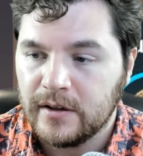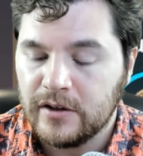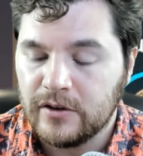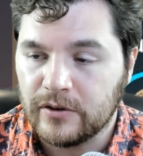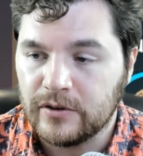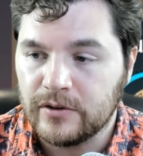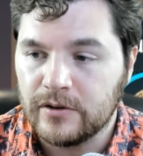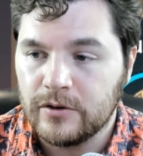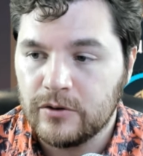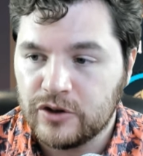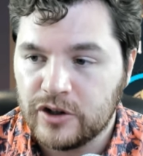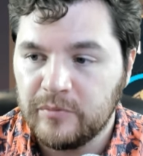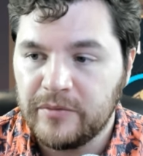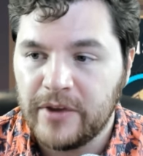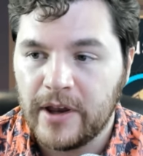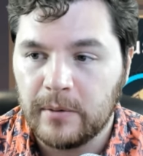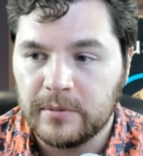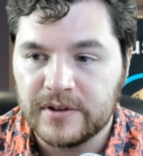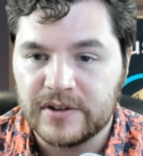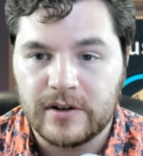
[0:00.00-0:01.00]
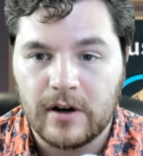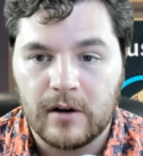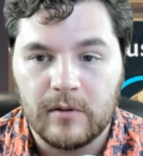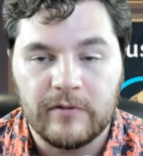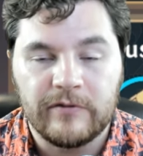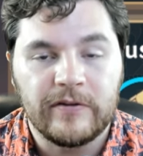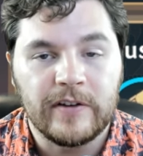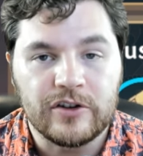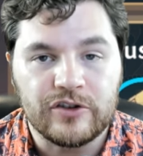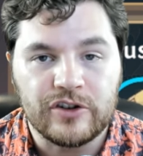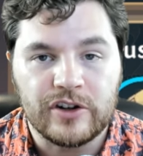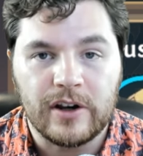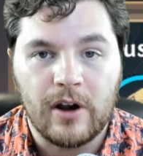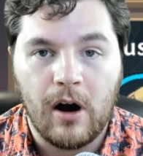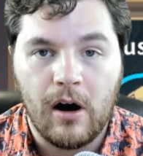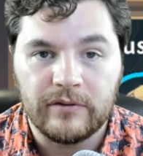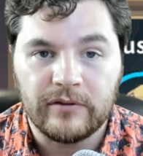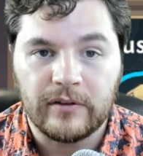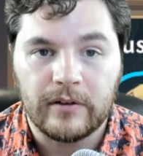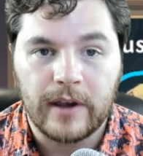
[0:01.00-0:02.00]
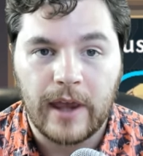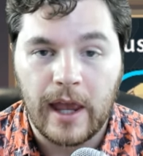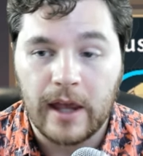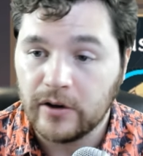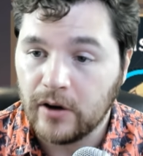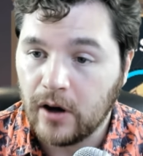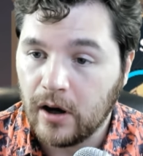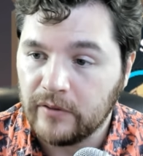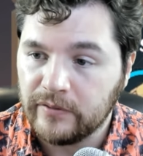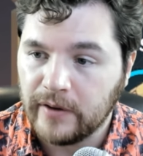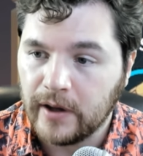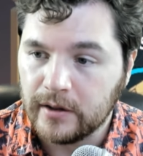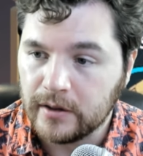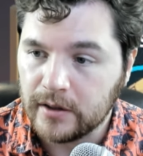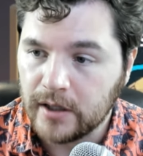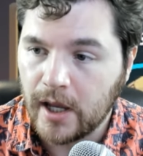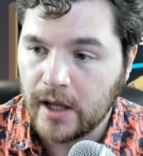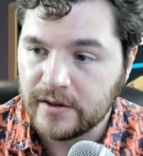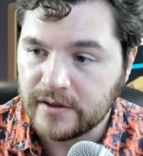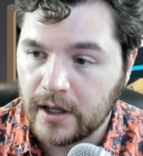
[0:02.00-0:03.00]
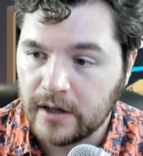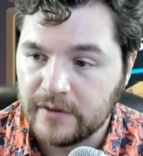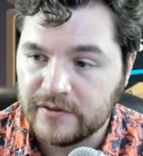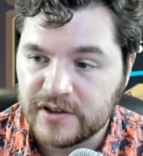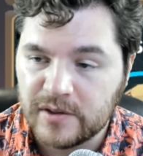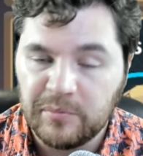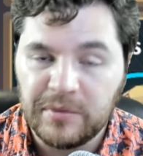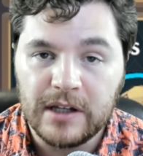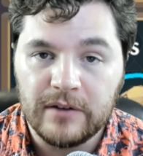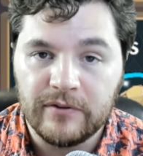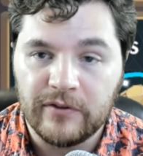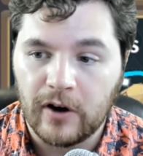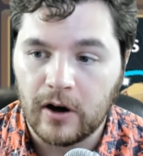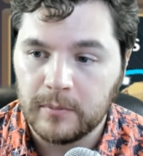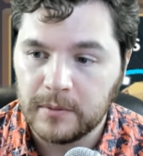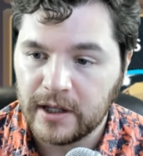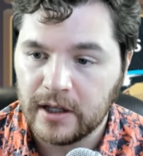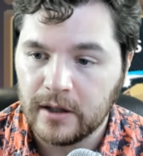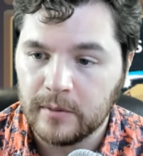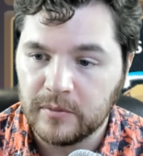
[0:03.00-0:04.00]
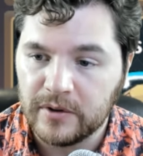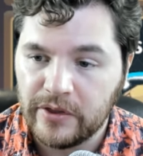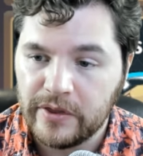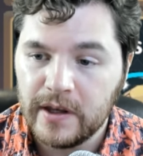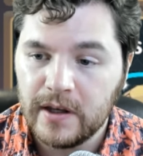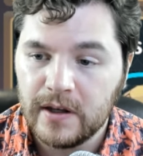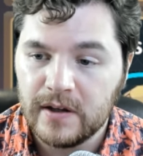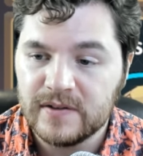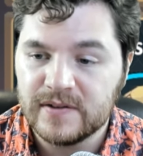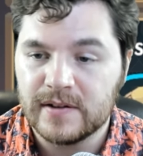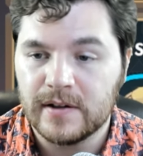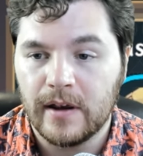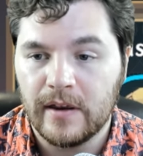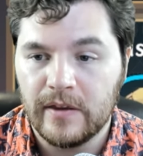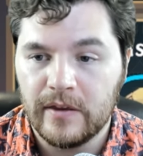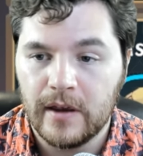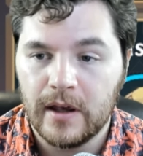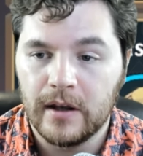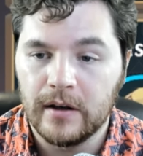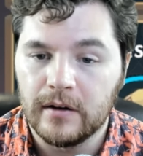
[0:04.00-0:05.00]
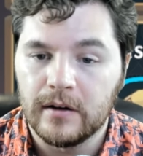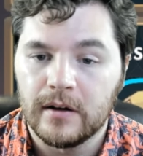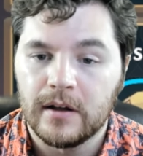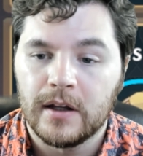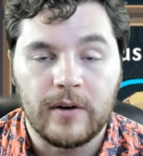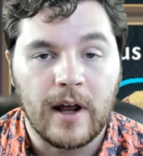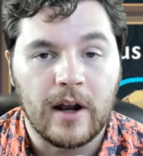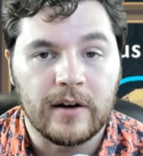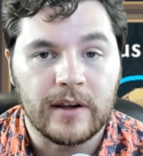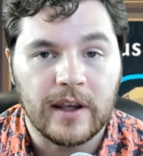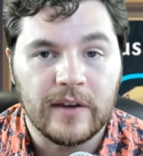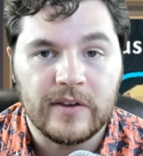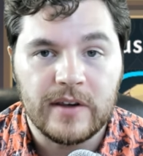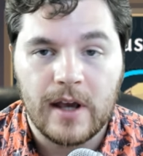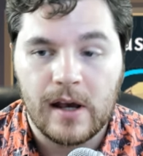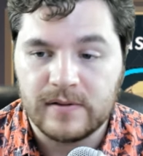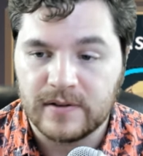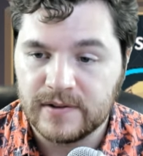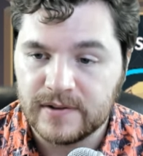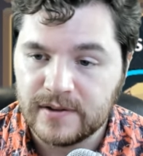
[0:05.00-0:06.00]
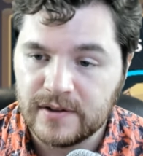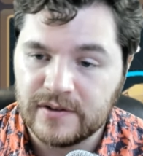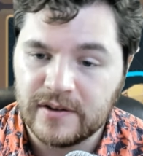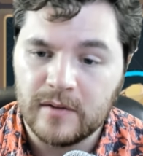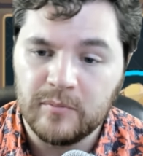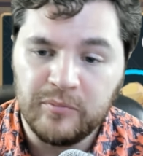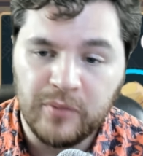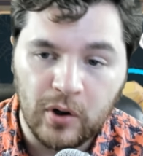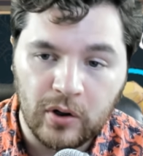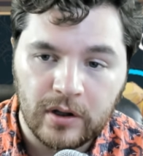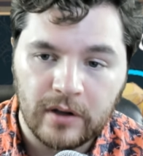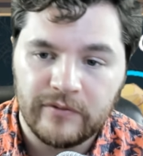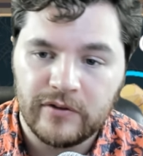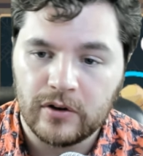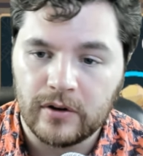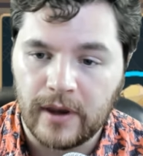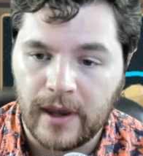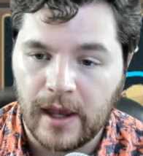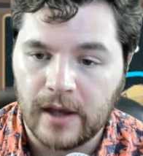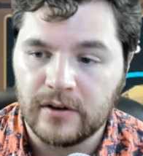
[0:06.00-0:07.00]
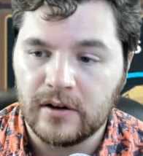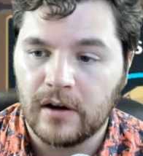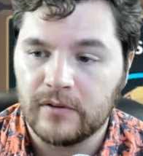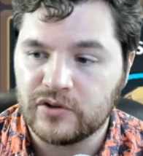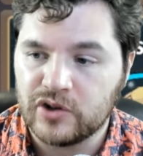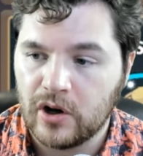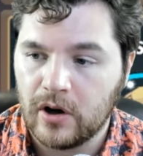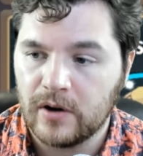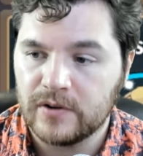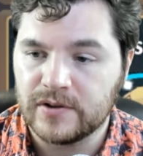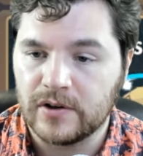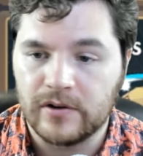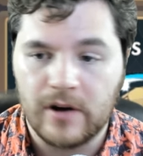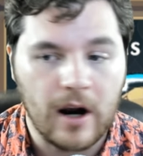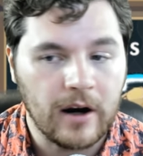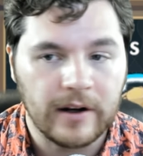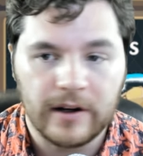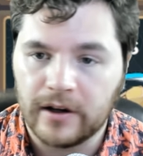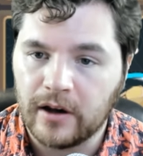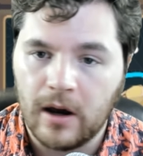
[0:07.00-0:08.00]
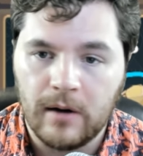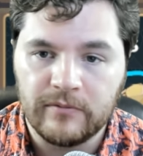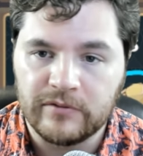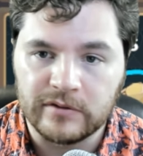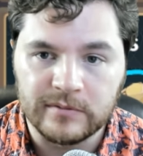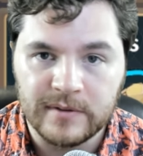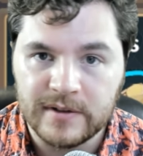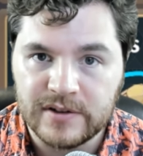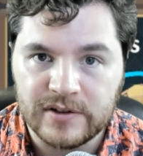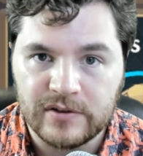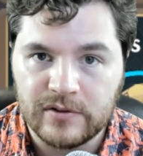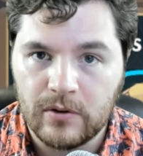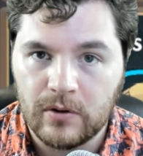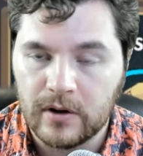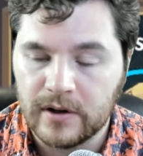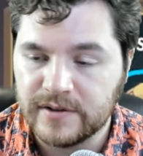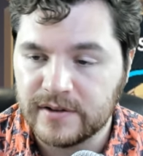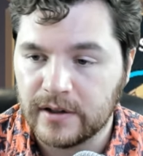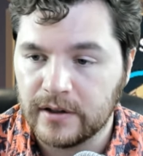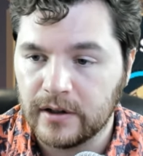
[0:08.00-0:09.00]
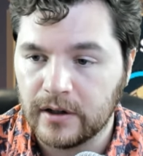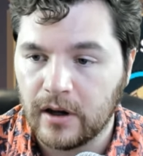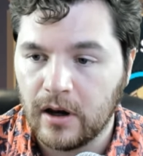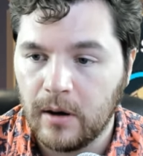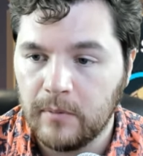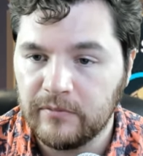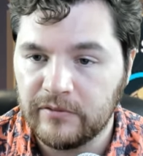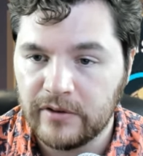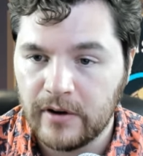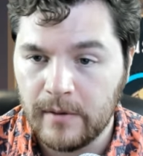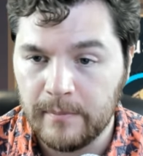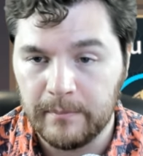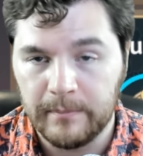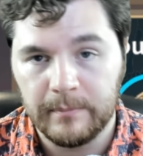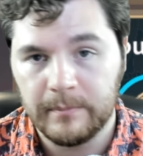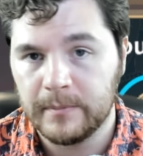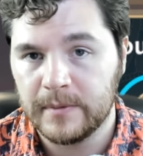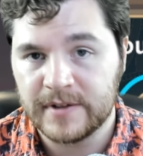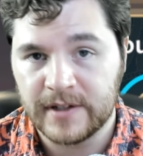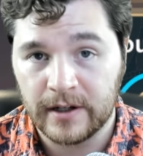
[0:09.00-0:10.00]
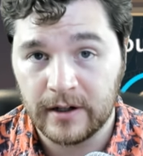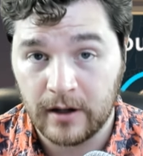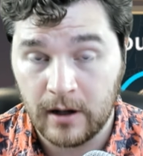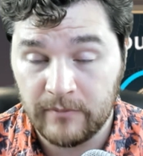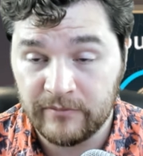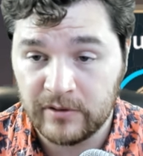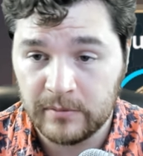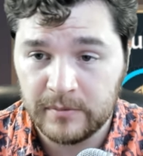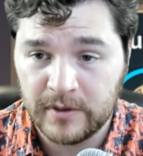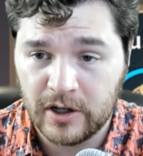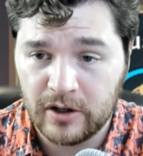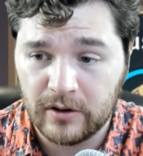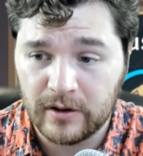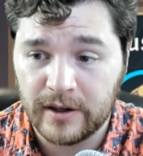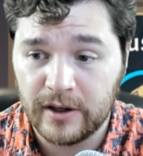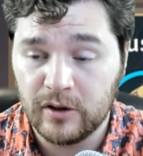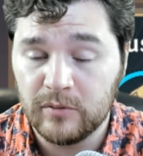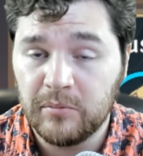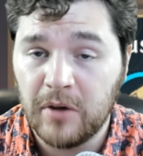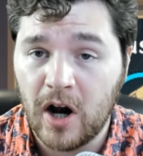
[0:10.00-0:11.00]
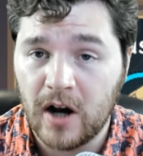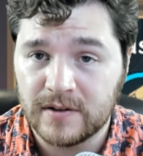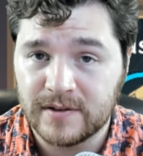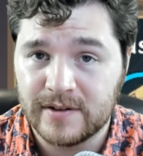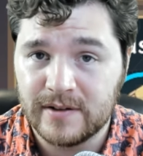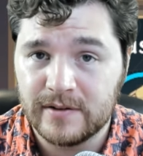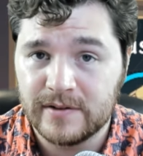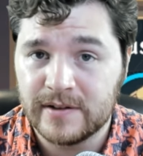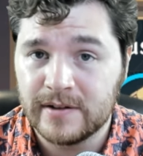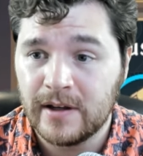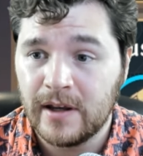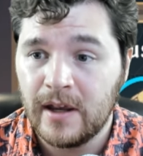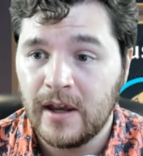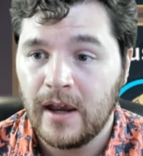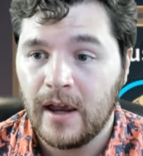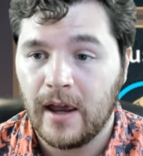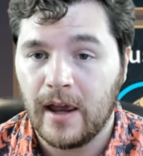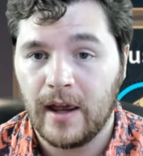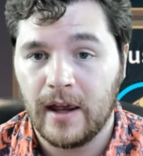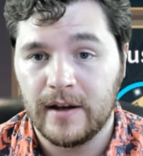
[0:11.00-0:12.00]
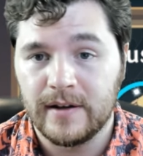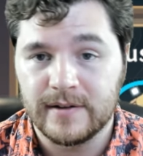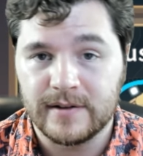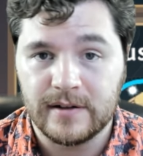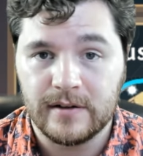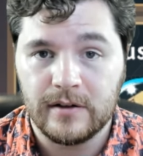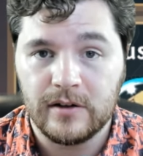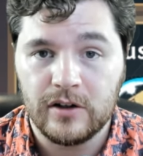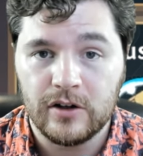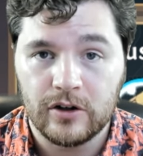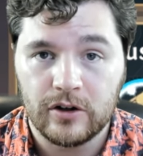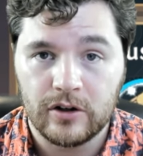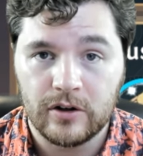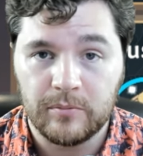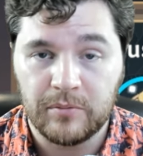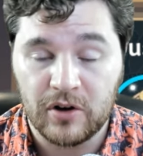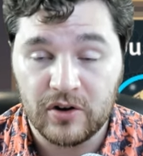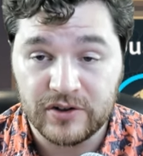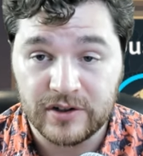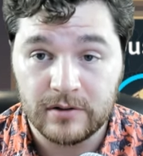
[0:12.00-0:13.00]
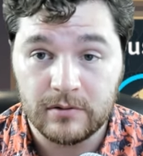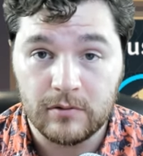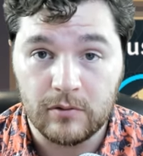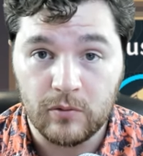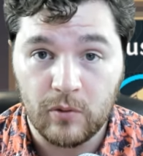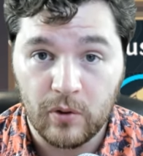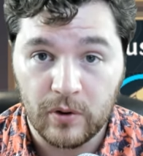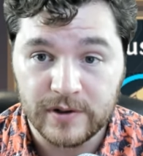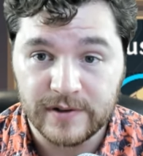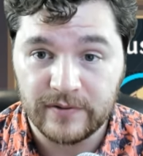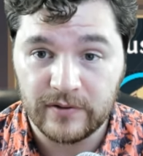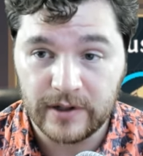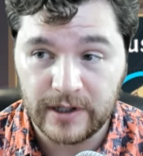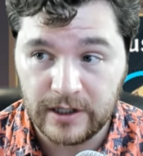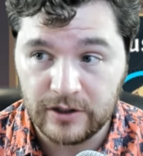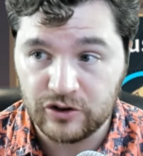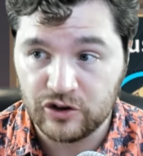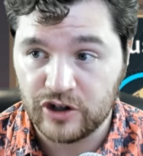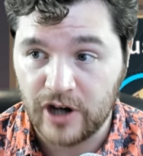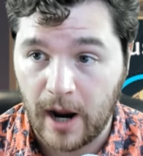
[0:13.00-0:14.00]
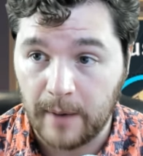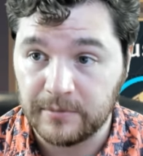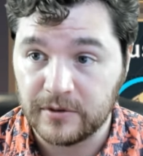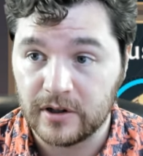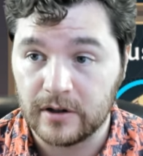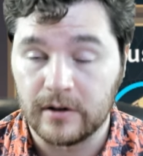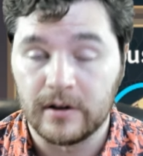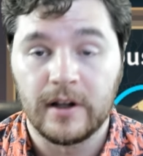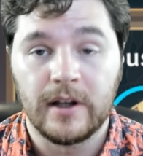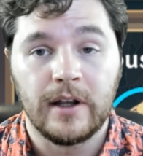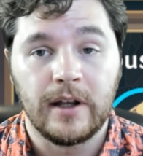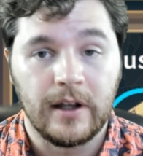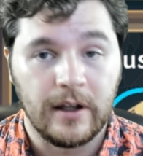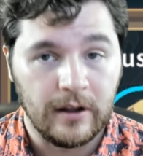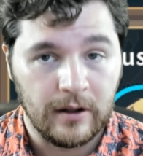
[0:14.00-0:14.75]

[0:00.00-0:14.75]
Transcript: you should be able to start finishing off Gandalf and kind of speed farming him with these and then go down and get the essences. The bulk of your Gandalf shards are not going to come from this store. It's going to come from your guild boxes and your personal rewards for each chapter,